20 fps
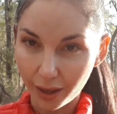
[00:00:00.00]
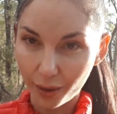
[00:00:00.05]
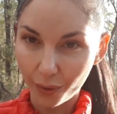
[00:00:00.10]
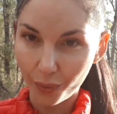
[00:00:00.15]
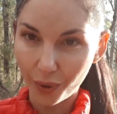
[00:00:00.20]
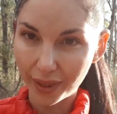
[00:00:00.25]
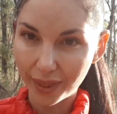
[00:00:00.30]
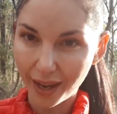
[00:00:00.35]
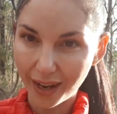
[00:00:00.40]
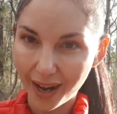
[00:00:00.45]

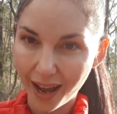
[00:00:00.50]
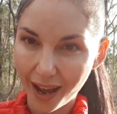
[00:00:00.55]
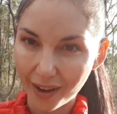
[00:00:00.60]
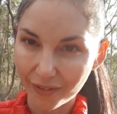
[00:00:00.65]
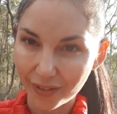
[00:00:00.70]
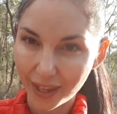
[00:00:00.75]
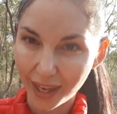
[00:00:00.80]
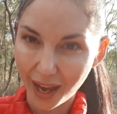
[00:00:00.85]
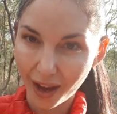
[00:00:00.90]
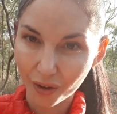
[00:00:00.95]
we then
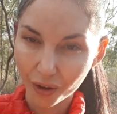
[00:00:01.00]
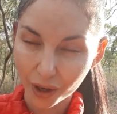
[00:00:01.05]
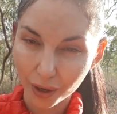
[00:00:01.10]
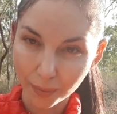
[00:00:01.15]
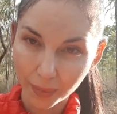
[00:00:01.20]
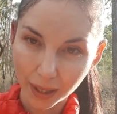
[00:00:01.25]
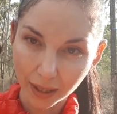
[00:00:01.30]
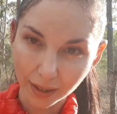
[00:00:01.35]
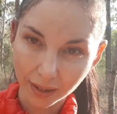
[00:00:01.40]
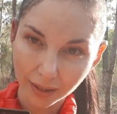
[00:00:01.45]
have the
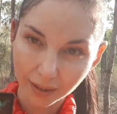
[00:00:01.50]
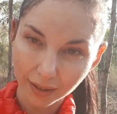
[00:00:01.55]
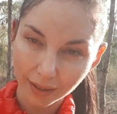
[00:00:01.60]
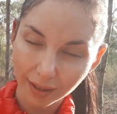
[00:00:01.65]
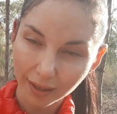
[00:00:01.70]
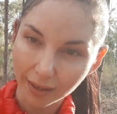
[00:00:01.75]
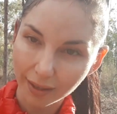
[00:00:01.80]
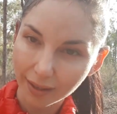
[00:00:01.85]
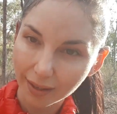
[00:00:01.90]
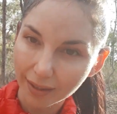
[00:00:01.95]

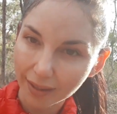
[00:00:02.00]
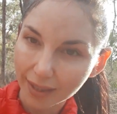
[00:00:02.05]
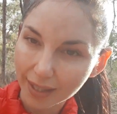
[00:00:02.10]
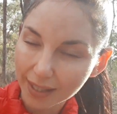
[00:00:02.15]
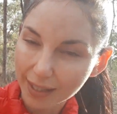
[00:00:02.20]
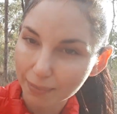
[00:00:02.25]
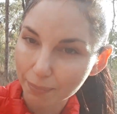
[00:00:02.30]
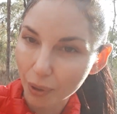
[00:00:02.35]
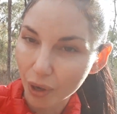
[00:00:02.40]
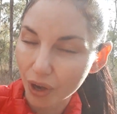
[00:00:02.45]
Alchemist.
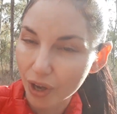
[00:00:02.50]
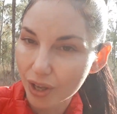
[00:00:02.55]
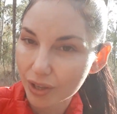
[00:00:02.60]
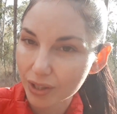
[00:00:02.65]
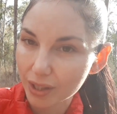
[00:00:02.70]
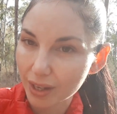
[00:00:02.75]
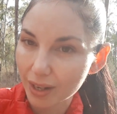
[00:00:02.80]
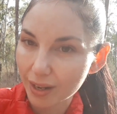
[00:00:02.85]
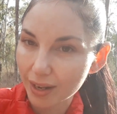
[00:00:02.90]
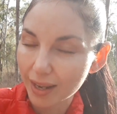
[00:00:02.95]
This
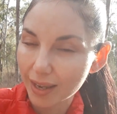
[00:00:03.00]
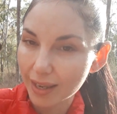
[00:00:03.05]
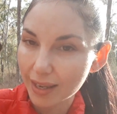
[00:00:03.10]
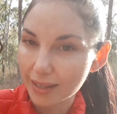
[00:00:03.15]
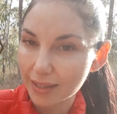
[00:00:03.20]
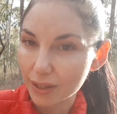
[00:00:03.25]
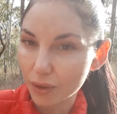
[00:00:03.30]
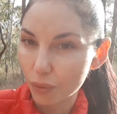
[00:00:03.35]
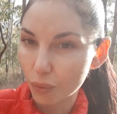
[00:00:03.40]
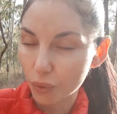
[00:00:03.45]
person
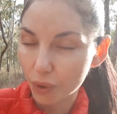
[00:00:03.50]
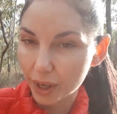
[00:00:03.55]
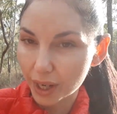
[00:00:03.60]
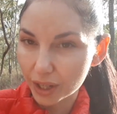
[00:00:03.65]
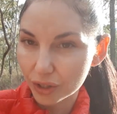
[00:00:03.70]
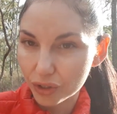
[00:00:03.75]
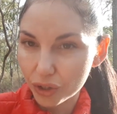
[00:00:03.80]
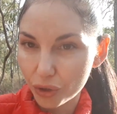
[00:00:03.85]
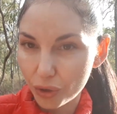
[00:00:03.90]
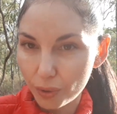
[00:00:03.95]
is
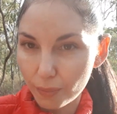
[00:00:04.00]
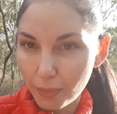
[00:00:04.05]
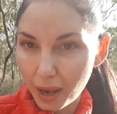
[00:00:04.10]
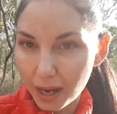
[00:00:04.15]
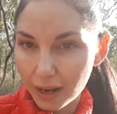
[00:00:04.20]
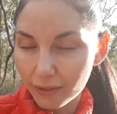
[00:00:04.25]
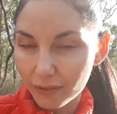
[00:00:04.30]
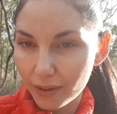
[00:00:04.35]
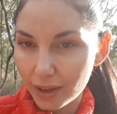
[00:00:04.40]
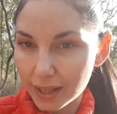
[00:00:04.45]
wanting to
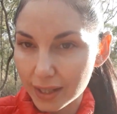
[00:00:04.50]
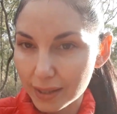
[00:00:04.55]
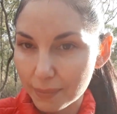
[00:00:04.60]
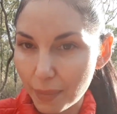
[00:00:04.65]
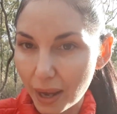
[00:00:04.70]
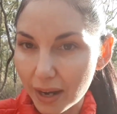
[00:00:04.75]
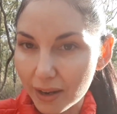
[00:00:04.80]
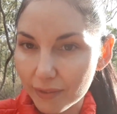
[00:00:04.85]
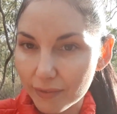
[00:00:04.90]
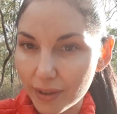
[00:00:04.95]
manifest.
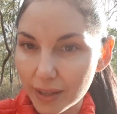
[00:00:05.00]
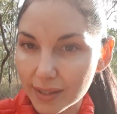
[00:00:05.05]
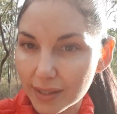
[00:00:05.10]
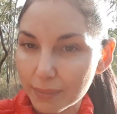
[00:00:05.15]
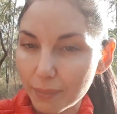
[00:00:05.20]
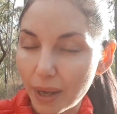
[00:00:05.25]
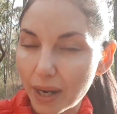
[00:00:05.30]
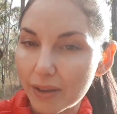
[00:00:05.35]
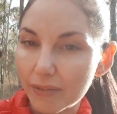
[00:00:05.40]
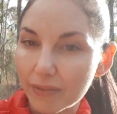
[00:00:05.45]

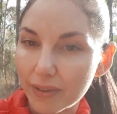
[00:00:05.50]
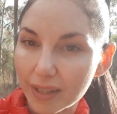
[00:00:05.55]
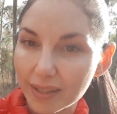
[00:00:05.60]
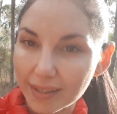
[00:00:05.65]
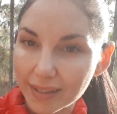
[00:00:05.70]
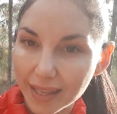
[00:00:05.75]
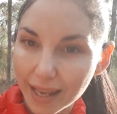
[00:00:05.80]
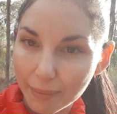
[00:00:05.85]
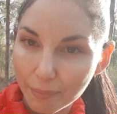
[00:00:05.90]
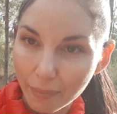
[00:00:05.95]

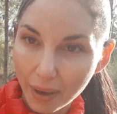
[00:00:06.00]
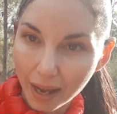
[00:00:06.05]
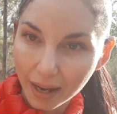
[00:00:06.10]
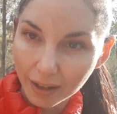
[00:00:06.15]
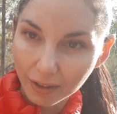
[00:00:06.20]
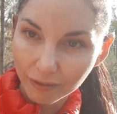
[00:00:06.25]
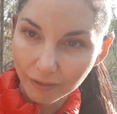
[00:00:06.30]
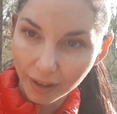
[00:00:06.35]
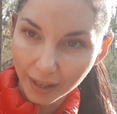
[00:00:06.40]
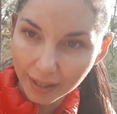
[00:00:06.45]
They're
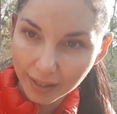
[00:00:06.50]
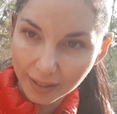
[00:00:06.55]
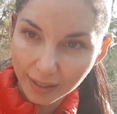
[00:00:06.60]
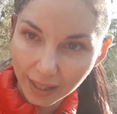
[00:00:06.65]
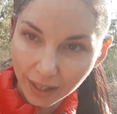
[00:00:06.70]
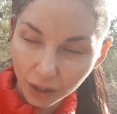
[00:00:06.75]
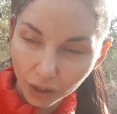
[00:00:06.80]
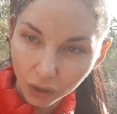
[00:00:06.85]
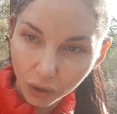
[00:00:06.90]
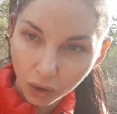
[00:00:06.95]

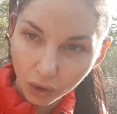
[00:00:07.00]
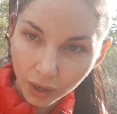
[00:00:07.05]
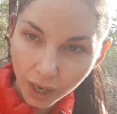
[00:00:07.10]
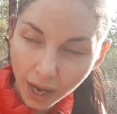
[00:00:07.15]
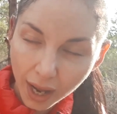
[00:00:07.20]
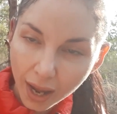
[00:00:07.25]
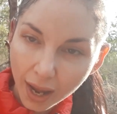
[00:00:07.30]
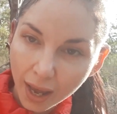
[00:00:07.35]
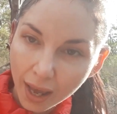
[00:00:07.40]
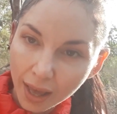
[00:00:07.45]
manifesting a lot.
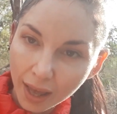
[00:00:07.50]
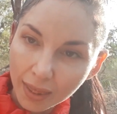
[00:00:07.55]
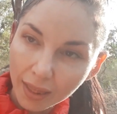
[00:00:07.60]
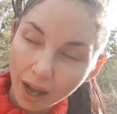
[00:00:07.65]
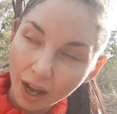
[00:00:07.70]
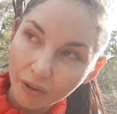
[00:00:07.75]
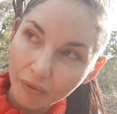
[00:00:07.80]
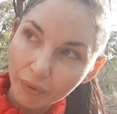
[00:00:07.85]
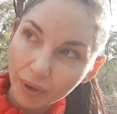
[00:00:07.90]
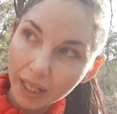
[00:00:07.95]

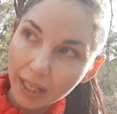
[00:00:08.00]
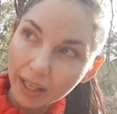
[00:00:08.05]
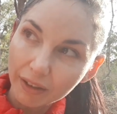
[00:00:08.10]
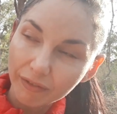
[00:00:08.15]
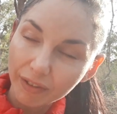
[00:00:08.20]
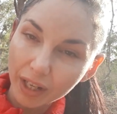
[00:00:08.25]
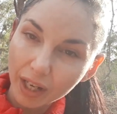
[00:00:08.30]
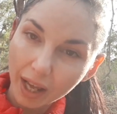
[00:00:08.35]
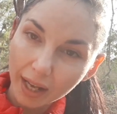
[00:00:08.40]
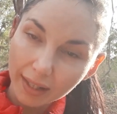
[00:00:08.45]
I really
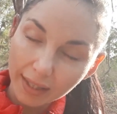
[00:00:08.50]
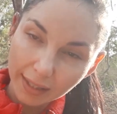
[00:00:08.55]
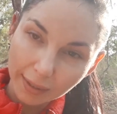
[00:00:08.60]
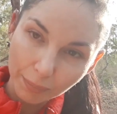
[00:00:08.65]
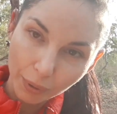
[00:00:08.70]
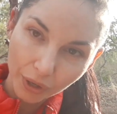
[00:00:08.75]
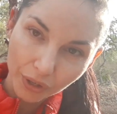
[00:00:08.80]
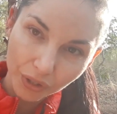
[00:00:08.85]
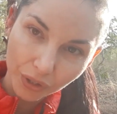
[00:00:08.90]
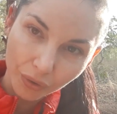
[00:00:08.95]
feel like this
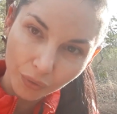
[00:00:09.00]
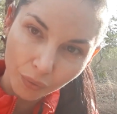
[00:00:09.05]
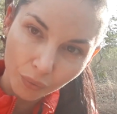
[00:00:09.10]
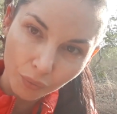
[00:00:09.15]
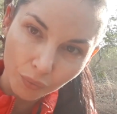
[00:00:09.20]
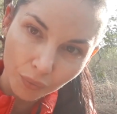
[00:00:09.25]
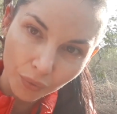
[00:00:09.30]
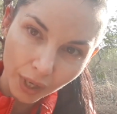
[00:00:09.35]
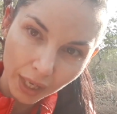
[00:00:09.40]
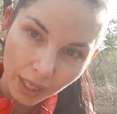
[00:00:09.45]
person
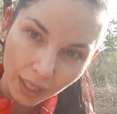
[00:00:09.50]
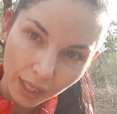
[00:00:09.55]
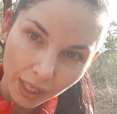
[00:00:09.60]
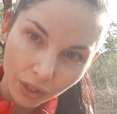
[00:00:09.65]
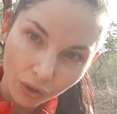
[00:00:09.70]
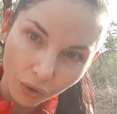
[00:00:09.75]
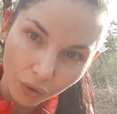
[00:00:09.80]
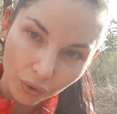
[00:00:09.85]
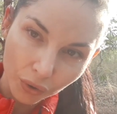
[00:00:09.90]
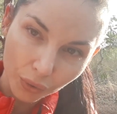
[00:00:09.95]
really
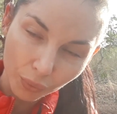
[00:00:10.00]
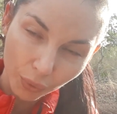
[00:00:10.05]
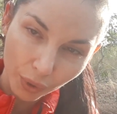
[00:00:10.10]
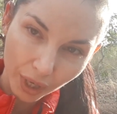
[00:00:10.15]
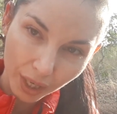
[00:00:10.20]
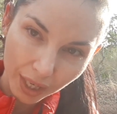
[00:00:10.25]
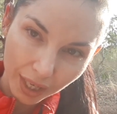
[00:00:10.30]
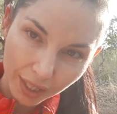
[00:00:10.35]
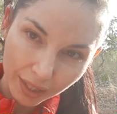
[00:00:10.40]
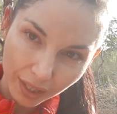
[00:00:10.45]
knows what
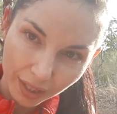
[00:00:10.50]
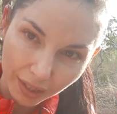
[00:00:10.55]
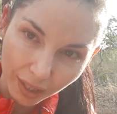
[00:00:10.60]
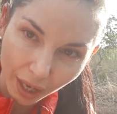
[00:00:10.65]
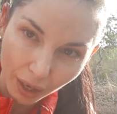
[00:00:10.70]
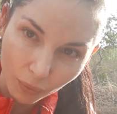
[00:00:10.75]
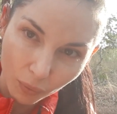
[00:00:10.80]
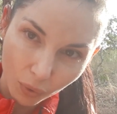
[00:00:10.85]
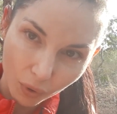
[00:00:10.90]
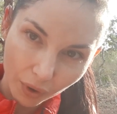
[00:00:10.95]
it is that
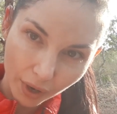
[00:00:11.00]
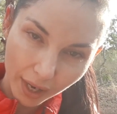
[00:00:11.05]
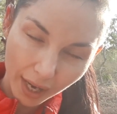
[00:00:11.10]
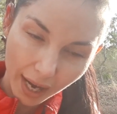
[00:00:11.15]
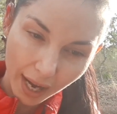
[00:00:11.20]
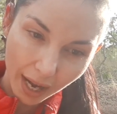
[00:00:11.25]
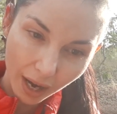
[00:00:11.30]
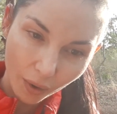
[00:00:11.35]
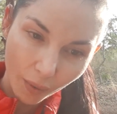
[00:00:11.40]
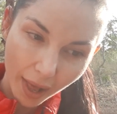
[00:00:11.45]
they want
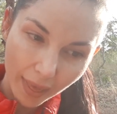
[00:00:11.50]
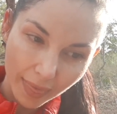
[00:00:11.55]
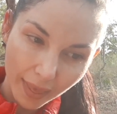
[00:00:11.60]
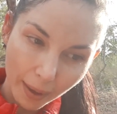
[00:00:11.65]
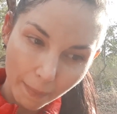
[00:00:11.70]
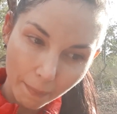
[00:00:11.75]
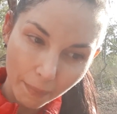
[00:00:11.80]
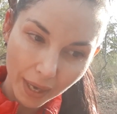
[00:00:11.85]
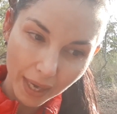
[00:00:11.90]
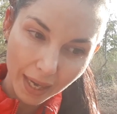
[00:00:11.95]
now, and
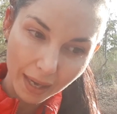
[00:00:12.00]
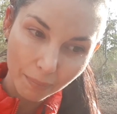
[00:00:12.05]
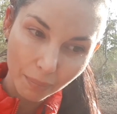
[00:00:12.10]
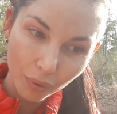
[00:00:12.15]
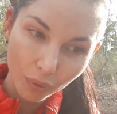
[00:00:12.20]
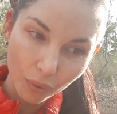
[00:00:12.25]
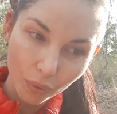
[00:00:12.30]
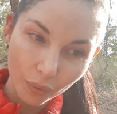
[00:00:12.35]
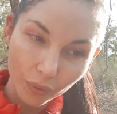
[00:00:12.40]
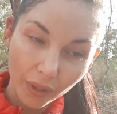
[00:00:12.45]

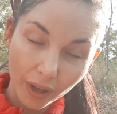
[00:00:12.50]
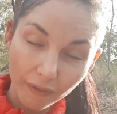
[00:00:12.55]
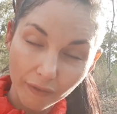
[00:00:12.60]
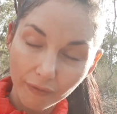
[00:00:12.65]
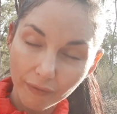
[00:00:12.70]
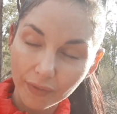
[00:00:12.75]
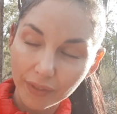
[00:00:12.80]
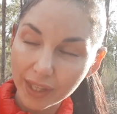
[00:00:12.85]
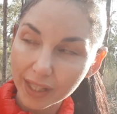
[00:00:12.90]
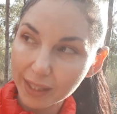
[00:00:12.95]

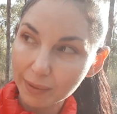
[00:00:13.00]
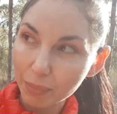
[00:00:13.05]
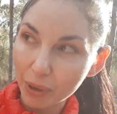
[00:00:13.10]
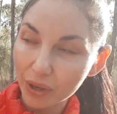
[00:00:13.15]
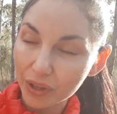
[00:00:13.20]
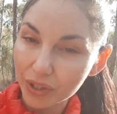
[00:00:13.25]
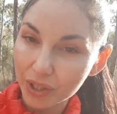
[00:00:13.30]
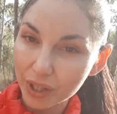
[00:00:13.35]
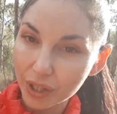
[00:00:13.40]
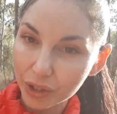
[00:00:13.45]
this
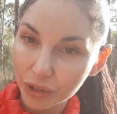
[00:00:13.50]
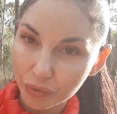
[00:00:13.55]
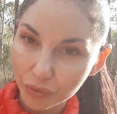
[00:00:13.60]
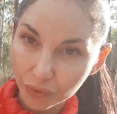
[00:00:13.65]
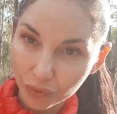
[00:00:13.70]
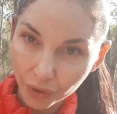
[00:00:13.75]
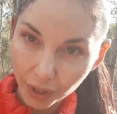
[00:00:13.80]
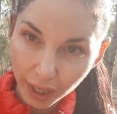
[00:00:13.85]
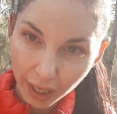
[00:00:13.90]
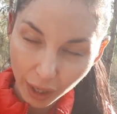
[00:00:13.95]
person is
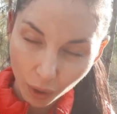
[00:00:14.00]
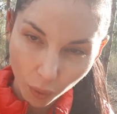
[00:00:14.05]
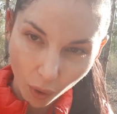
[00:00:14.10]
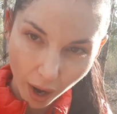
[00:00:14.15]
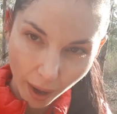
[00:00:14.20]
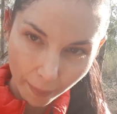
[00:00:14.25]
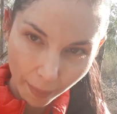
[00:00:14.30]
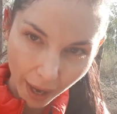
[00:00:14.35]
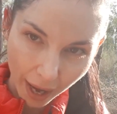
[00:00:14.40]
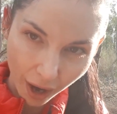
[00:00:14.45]
really
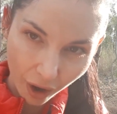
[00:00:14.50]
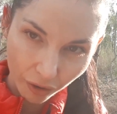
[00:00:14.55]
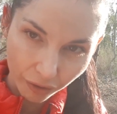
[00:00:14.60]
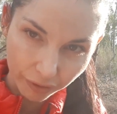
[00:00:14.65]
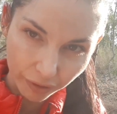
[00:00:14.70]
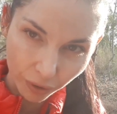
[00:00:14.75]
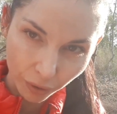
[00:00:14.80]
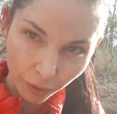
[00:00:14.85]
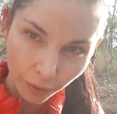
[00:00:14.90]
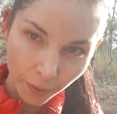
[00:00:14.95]
quite
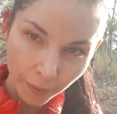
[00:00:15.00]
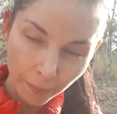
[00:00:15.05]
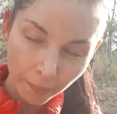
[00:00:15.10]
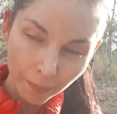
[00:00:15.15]
powerful,